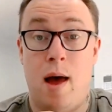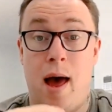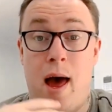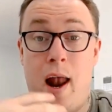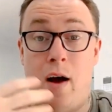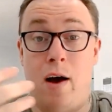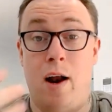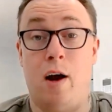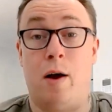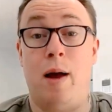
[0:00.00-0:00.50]

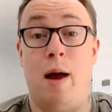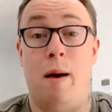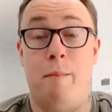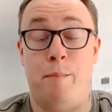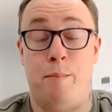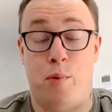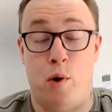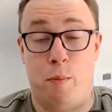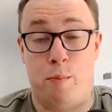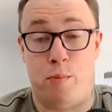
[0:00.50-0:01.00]
And I'm going to
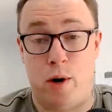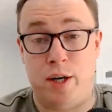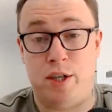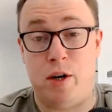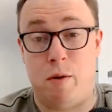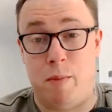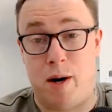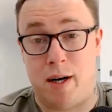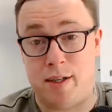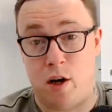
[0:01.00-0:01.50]
put
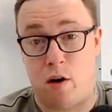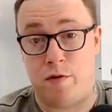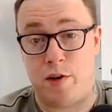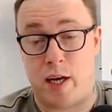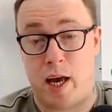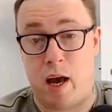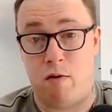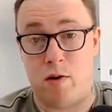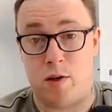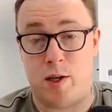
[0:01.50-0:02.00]
pressure on myself to
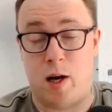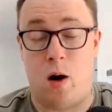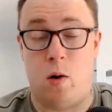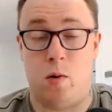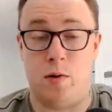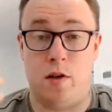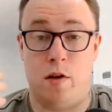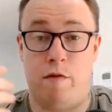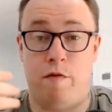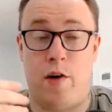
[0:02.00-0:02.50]
get
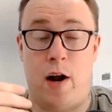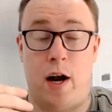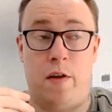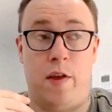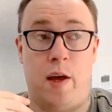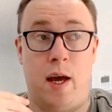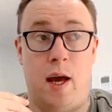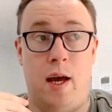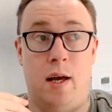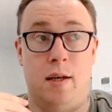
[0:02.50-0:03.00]
results. And the funny
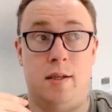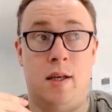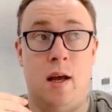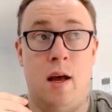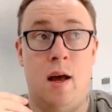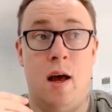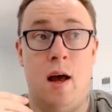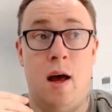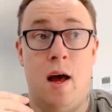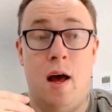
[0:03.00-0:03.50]
thing is,
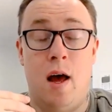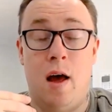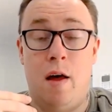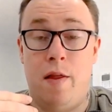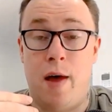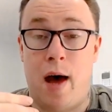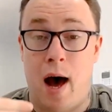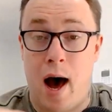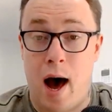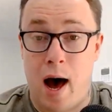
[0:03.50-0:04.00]

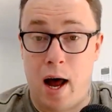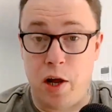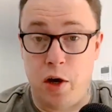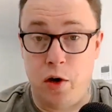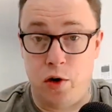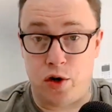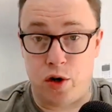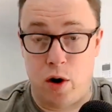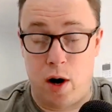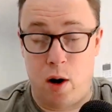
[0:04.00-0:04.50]
the harder
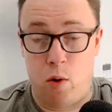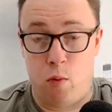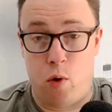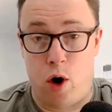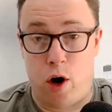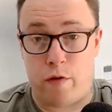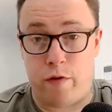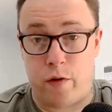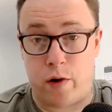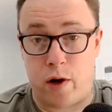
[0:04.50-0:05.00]
you try and
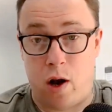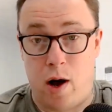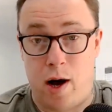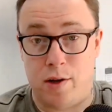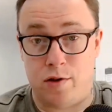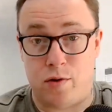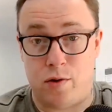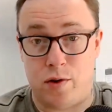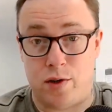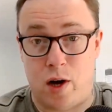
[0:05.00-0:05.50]
work for
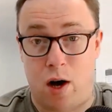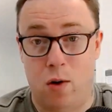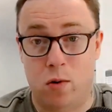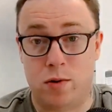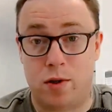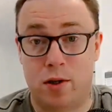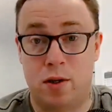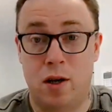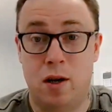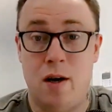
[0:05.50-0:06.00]
clients'
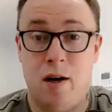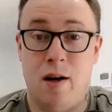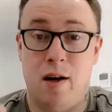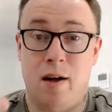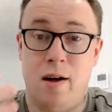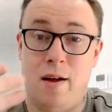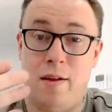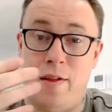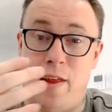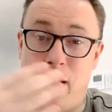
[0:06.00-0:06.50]
results,
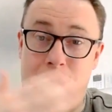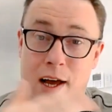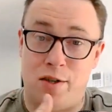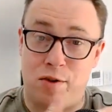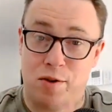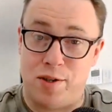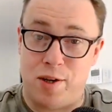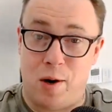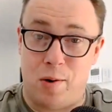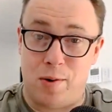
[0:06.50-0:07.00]
the
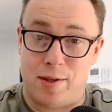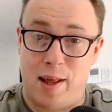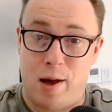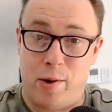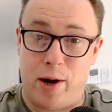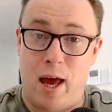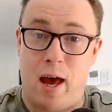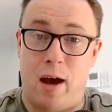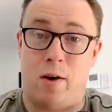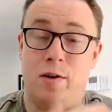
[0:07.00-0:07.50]
less results
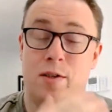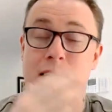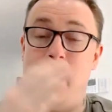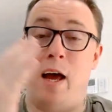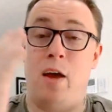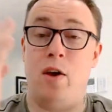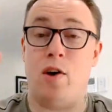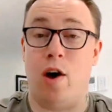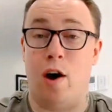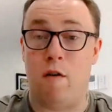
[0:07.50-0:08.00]
they'll get, because
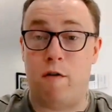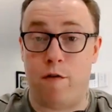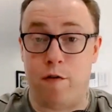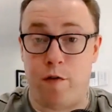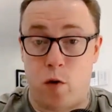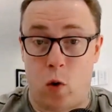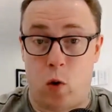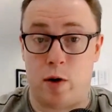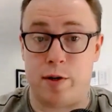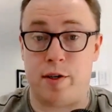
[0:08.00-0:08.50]
now you're going to
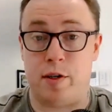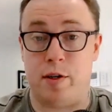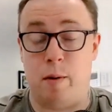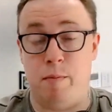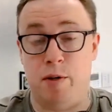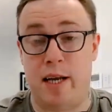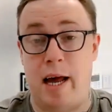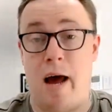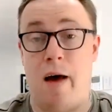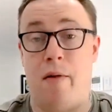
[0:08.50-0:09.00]
force
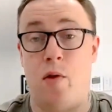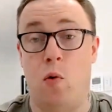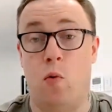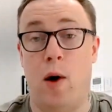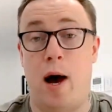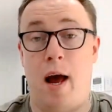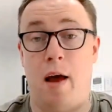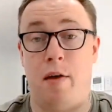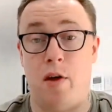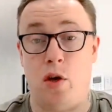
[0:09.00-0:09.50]
them down the
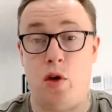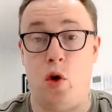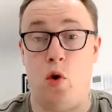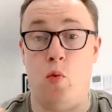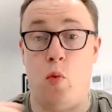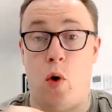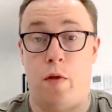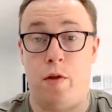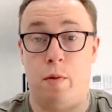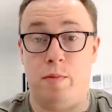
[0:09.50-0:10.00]
way that you
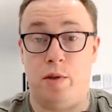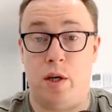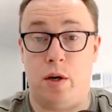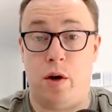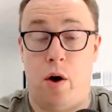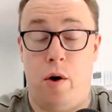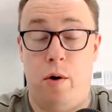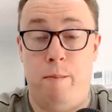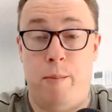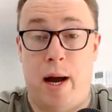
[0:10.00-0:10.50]
want them to
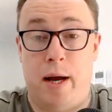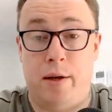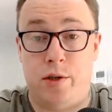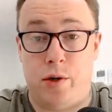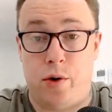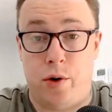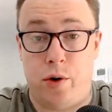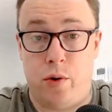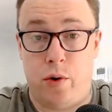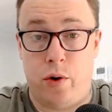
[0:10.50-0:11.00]
go
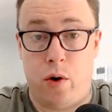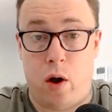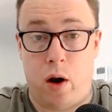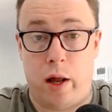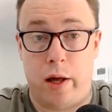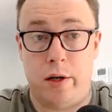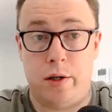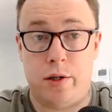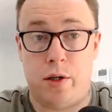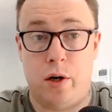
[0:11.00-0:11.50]
based on your
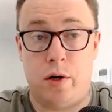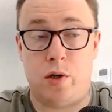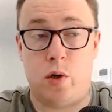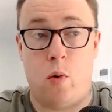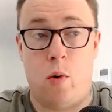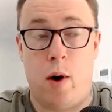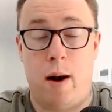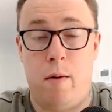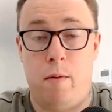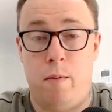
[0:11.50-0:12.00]
knowledge. So it's
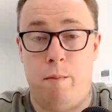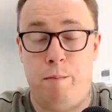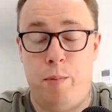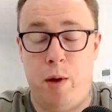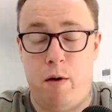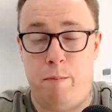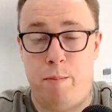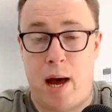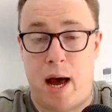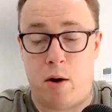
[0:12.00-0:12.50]
quite a
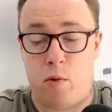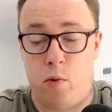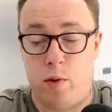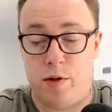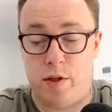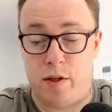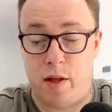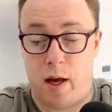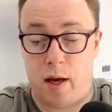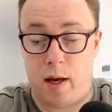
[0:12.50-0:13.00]
bit of
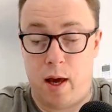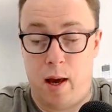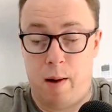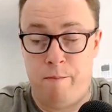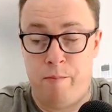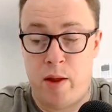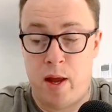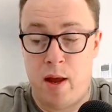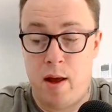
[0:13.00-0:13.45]
backwards thinking.